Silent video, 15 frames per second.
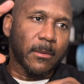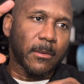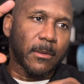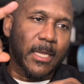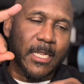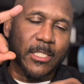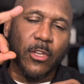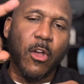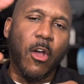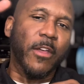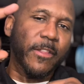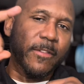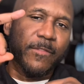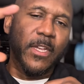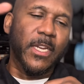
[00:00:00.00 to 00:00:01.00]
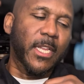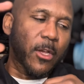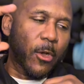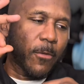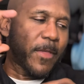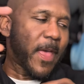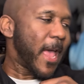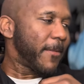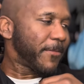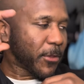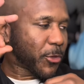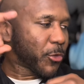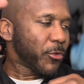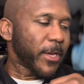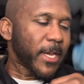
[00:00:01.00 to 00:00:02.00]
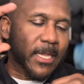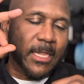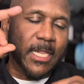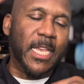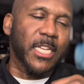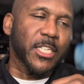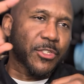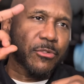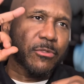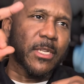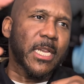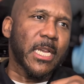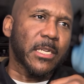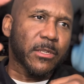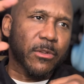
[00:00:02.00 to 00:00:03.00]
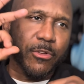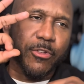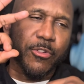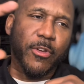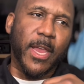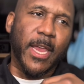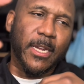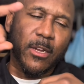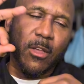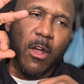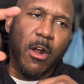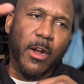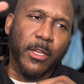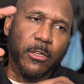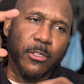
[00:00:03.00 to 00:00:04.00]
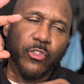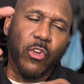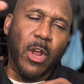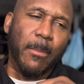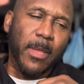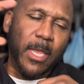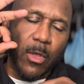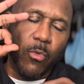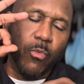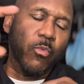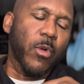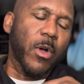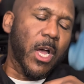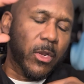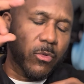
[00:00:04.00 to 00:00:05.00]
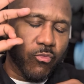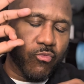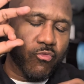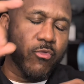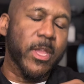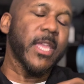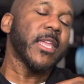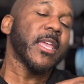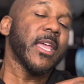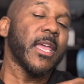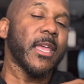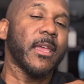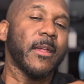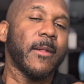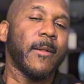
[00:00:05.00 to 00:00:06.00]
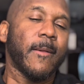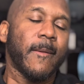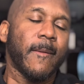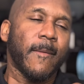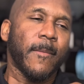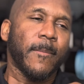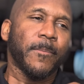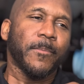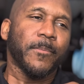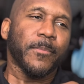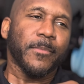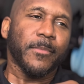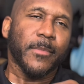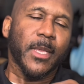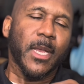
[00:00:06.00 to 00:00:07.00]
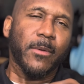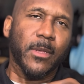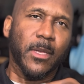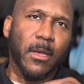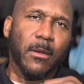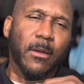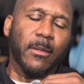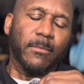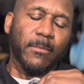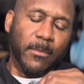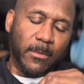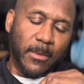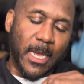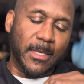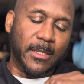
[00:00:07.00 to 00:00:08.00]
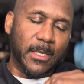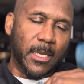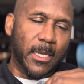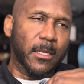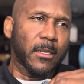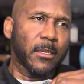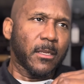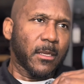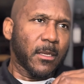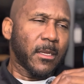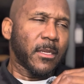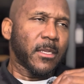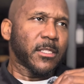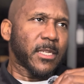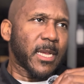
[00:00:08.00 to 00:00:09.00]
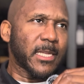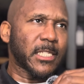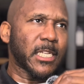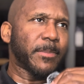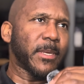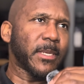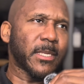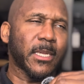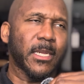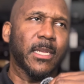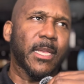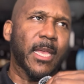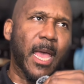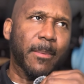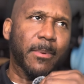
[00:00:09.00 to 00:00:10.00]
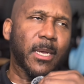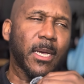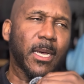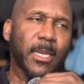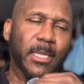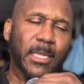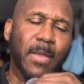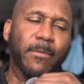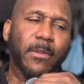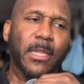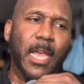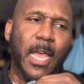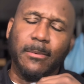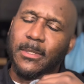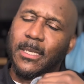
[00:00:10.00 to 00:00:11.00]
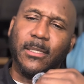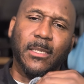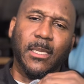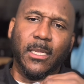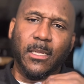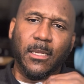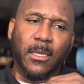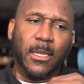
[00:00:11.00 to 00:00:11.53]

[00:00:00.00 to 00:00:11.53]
Let's call the video that. The 3 things you need to create an audio drama in one weekend. There we go. That's it. ChatGPT, CapCut, 11 Labs. That's it.